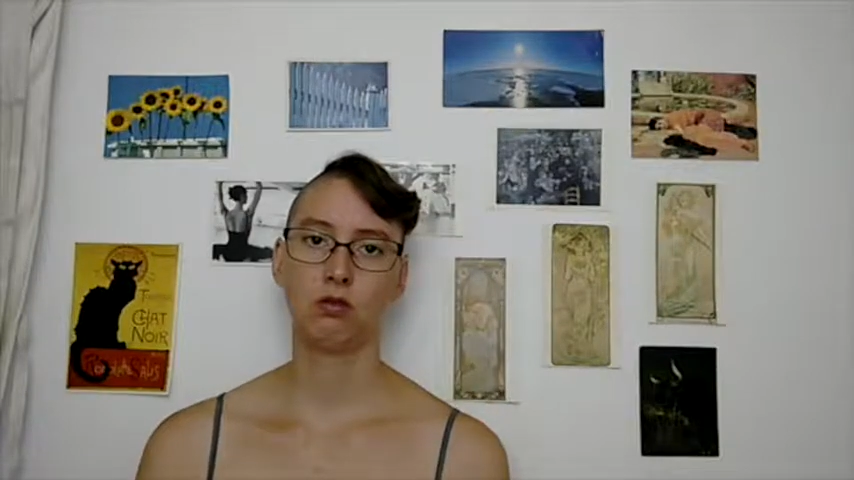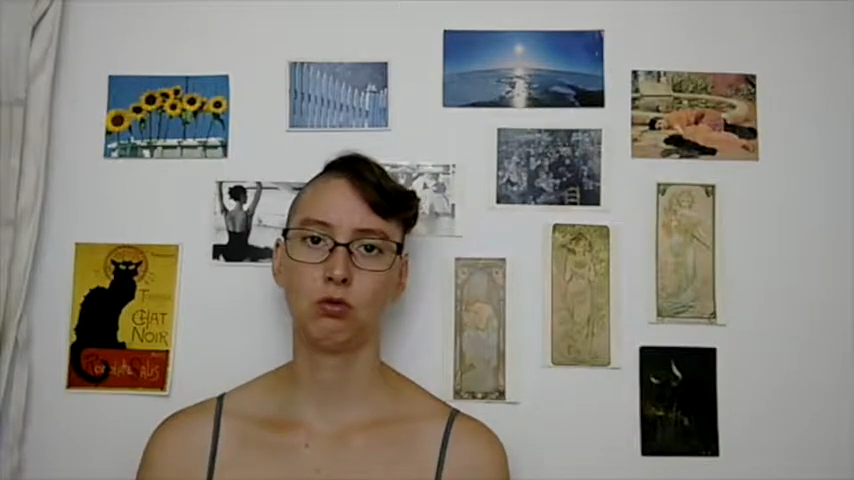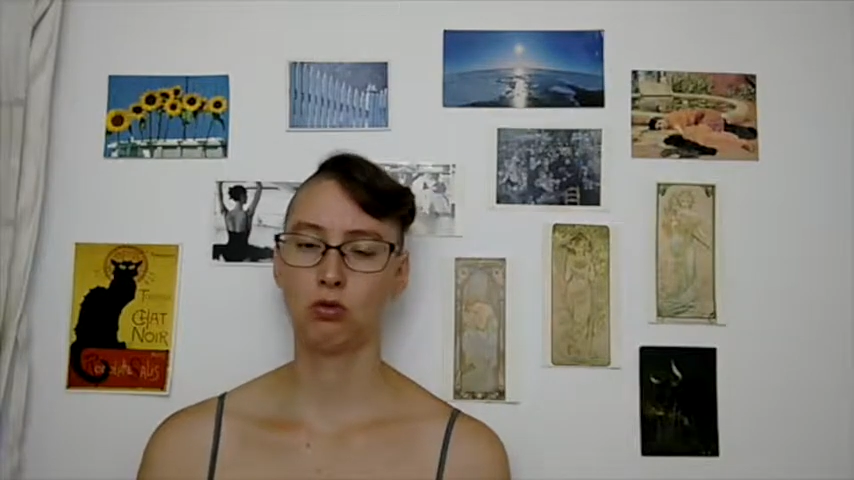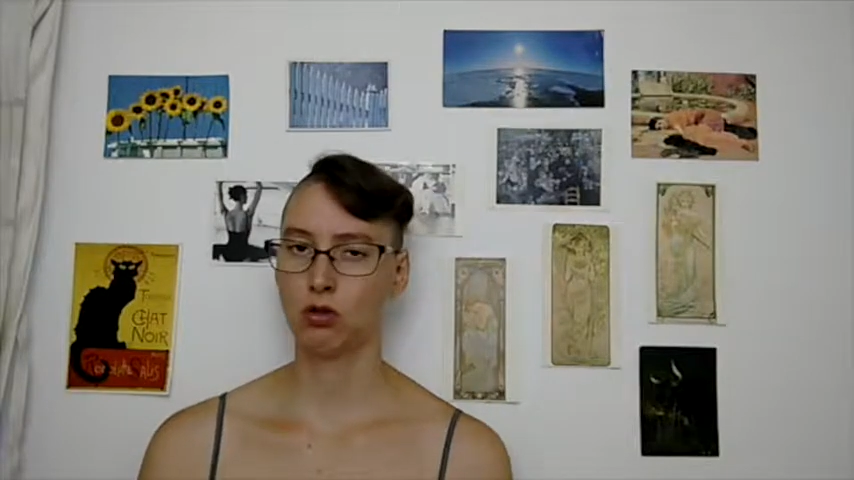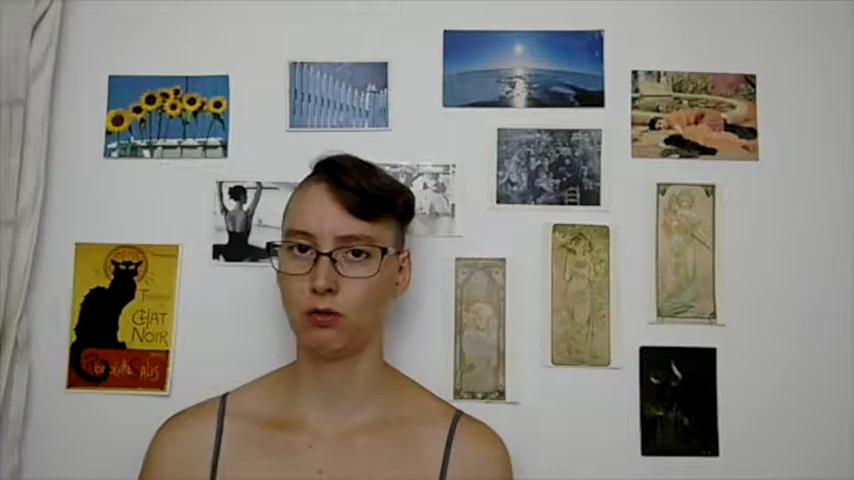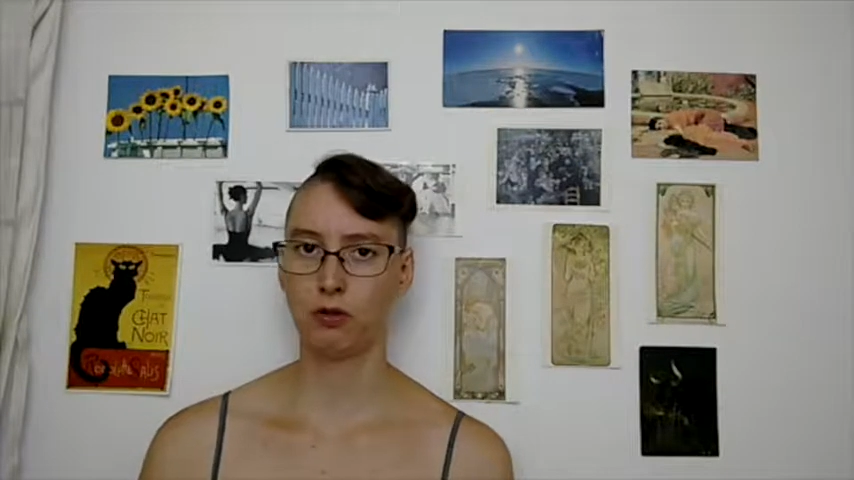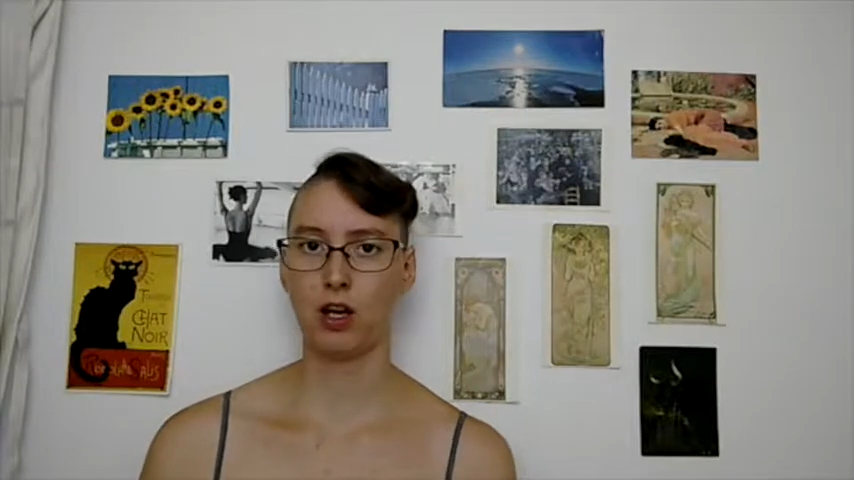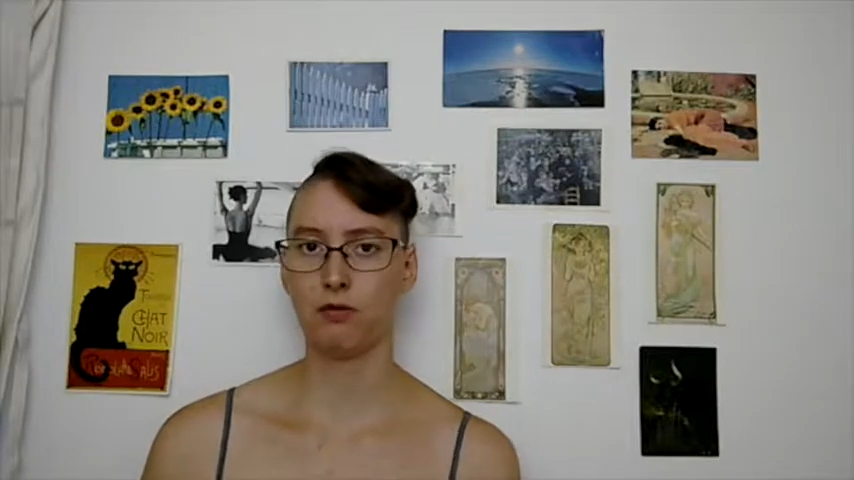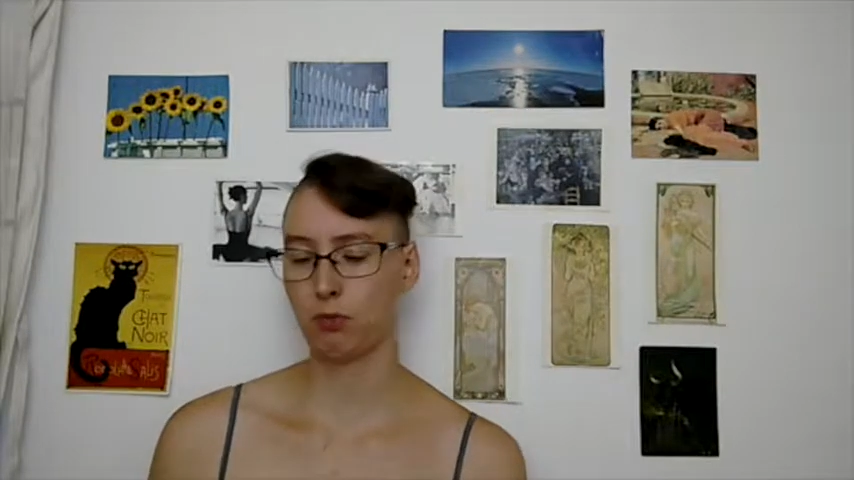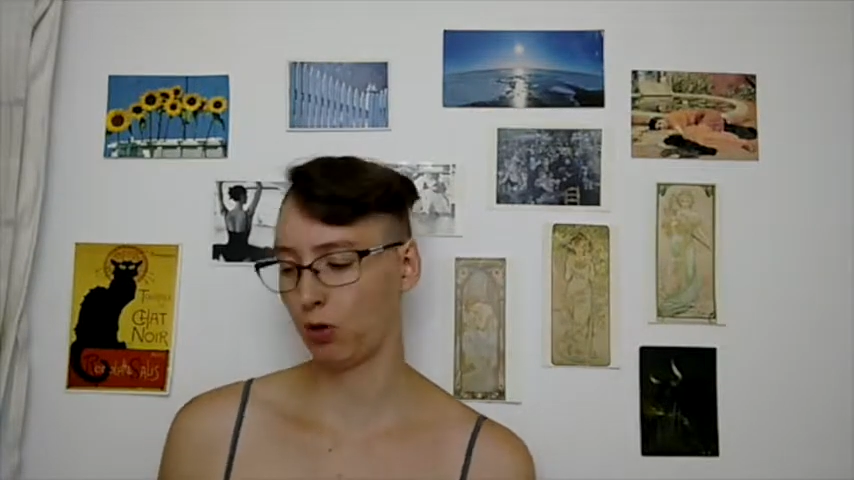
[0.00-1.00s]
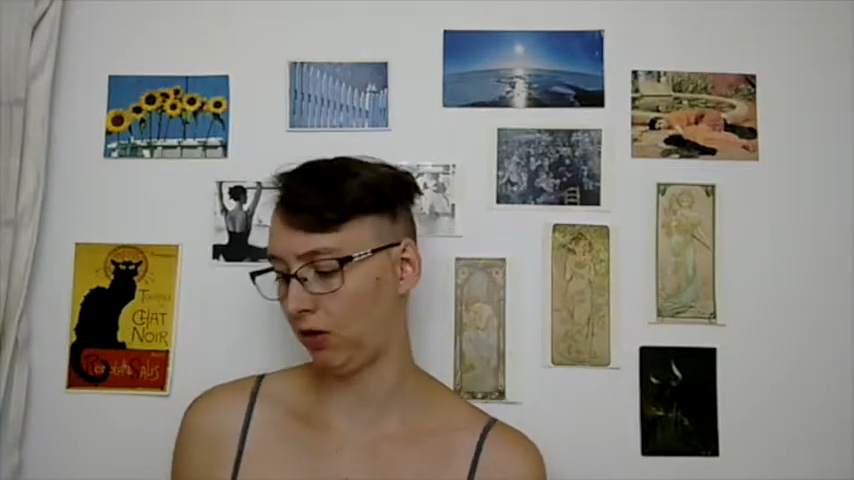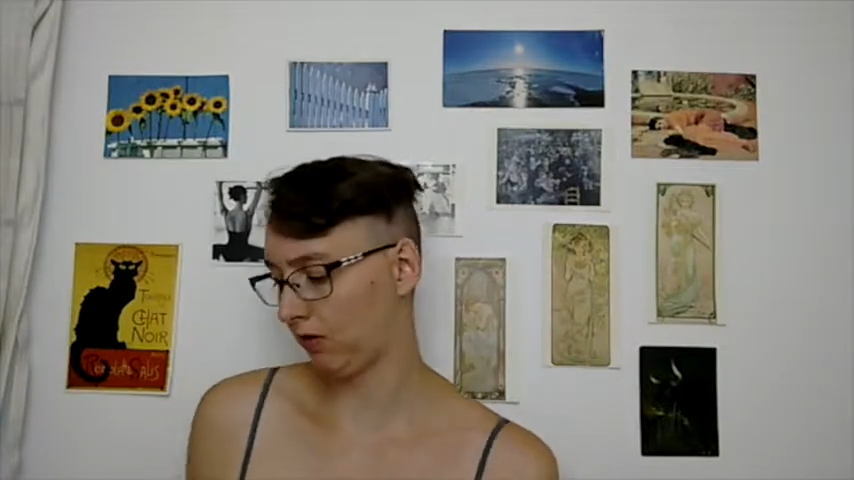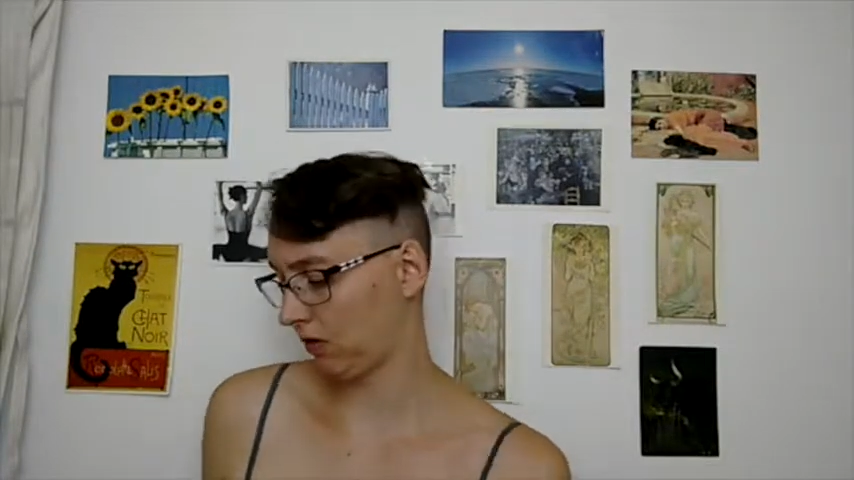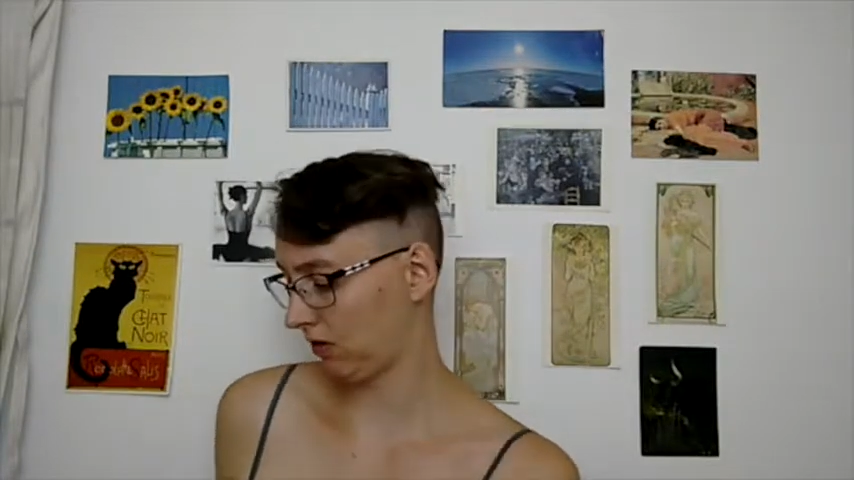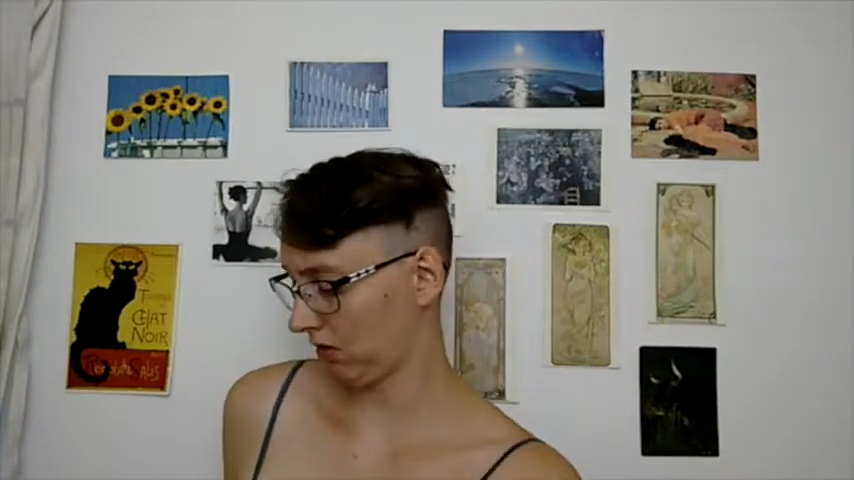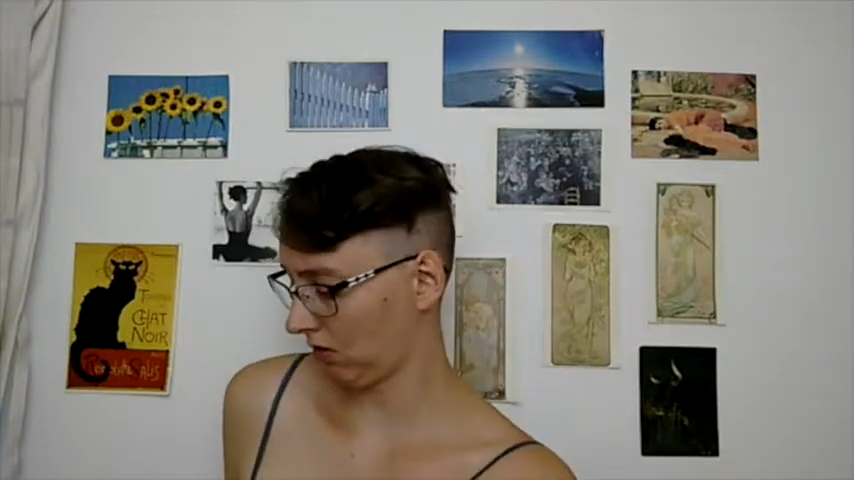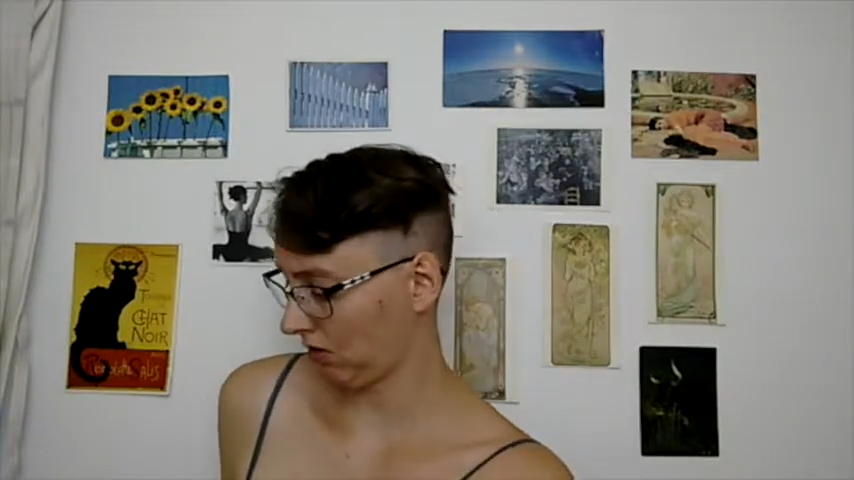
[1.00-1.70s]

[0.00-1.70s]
neutral 5 points